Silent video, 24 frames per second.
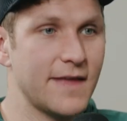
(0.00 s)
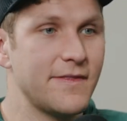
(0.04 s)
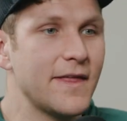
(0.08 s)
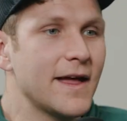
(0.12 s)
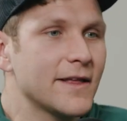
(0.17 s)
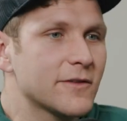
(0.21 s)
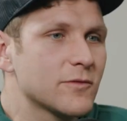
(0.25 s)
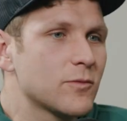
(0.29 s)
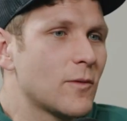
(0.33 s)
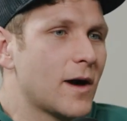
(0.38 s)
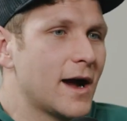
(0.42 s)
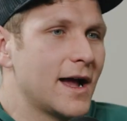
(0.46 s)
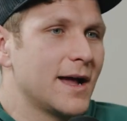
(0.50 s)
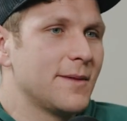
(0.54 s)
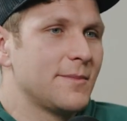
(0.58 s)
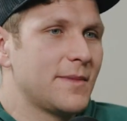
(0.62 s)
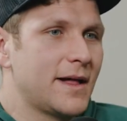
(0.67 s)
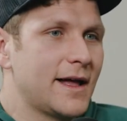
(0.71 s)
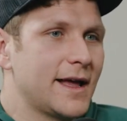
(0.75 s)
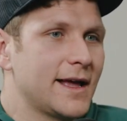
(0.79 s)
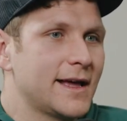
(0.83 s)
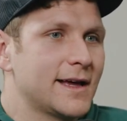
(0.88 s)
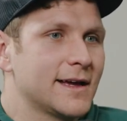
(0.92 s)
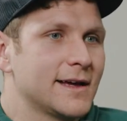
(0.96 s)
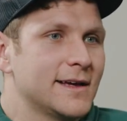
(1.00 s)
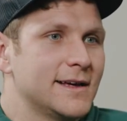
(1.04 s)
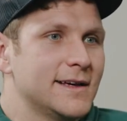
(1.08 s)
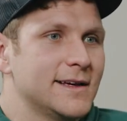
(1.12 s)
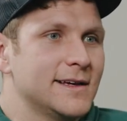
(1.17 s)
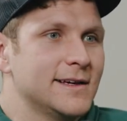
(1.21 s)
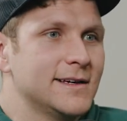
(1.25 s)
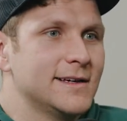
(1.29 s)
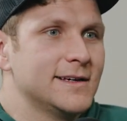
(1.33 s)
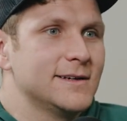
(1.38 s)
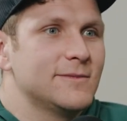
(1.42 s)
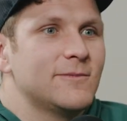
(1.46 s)
and that's why I'm like,
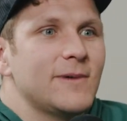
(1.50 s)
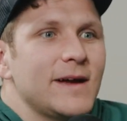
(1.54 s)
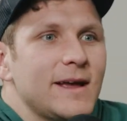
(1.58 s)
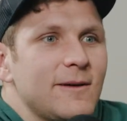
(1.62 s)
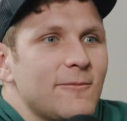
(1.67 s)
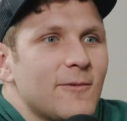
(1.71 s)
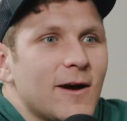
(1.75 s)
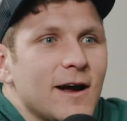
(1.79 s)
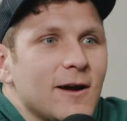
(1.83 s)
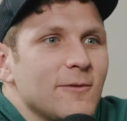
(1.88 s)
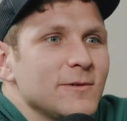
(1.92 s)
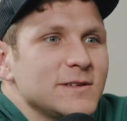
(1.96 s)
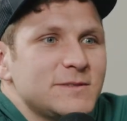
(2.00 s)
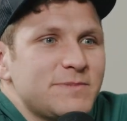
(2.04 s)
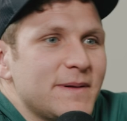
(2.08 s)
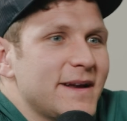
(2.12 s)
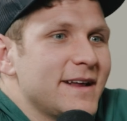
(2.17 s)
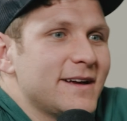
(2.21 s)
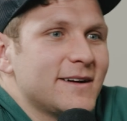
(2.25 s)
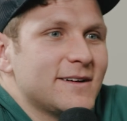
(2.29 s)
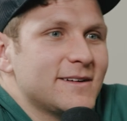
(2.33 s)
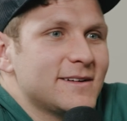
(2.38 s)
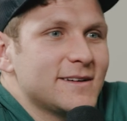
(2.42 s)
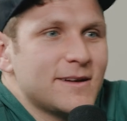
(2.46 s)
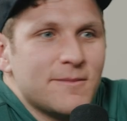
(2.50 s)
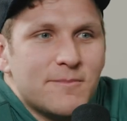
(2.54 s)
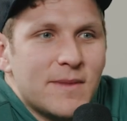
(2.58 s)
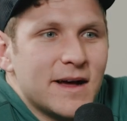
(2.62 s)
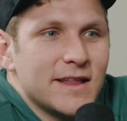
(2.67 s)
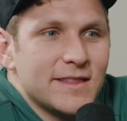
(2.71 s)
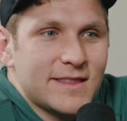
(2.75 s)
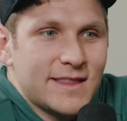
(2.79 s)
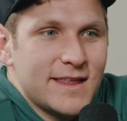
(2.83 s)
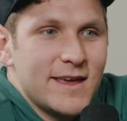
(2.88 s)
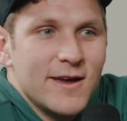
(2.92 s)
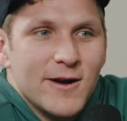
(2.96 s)
wait, why are we spending a
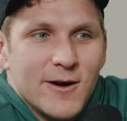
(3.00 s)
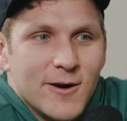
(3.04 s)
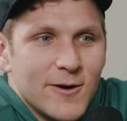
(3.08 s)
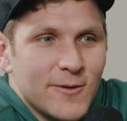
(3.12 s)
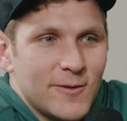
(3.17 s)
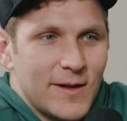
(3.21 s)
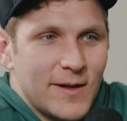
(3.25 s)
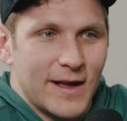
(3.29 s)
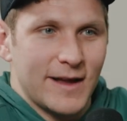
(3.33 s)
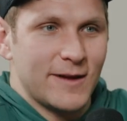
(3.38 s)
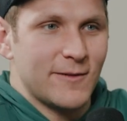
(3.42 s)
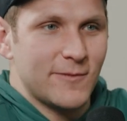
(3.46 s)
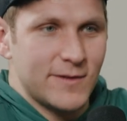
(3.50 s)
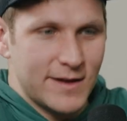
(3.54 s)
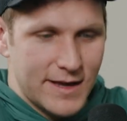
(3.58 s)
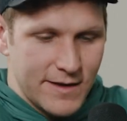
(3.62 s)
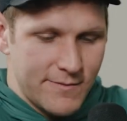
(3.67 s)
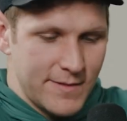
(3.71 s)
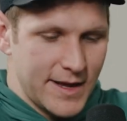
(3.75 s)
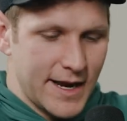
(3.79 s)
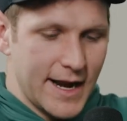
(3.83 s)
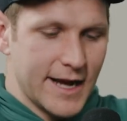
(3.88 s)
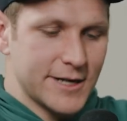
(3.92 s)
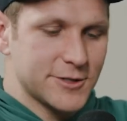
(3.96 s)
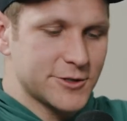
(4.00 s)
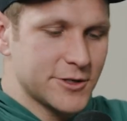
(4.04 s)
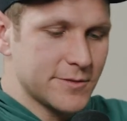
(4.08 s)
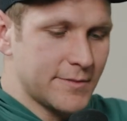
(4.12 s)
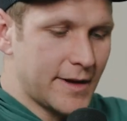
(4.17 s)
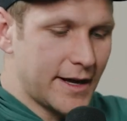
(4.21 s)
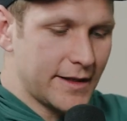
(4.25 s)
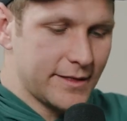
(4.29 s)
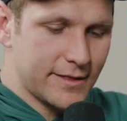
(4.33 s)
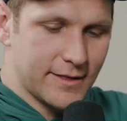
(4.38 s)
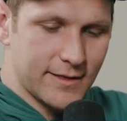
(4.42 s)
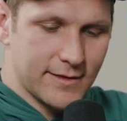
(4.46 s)
month here? Like, give me an extra
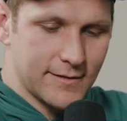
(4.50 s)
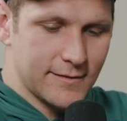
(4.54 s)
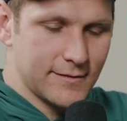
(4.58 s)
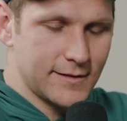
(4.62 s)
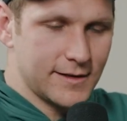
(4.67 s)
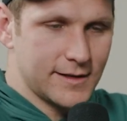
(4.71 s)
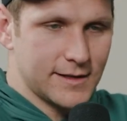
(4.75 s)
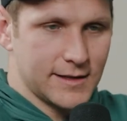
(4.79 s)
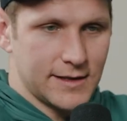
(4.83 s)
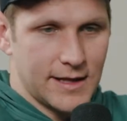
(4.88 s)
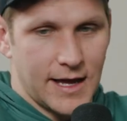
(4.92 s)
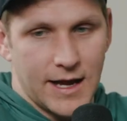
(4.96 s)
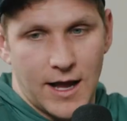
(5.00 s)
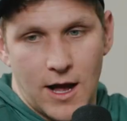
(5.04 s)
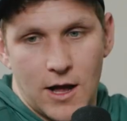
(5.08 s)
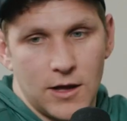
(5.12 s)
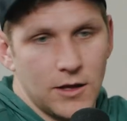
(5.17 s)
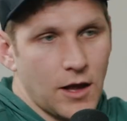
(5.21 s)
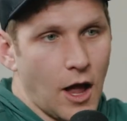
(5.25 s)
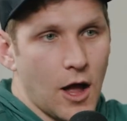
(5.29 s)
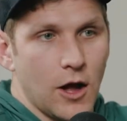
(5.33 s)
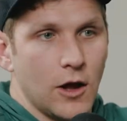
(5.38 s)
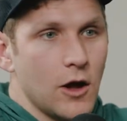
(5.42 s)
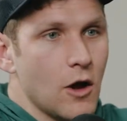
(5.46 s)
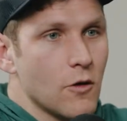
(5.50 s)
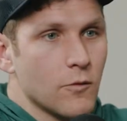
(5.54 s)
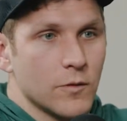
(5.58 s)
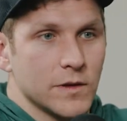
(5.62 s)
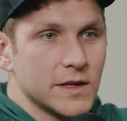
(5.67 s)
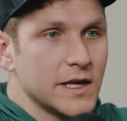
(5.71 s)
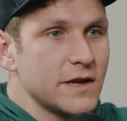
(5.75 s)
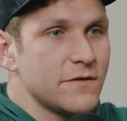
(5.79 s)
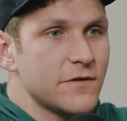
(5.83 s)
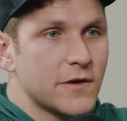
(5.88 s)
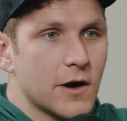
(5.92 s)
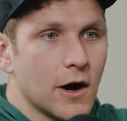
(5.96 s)
month. Like, I'll go
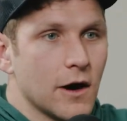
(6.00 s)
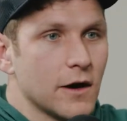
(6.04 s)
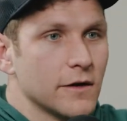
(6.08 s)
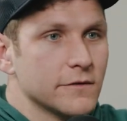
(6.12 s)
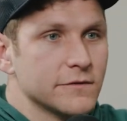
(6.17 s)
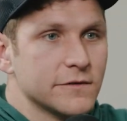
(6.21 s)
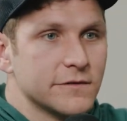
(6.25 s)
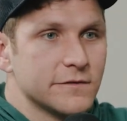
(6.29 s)
relief carve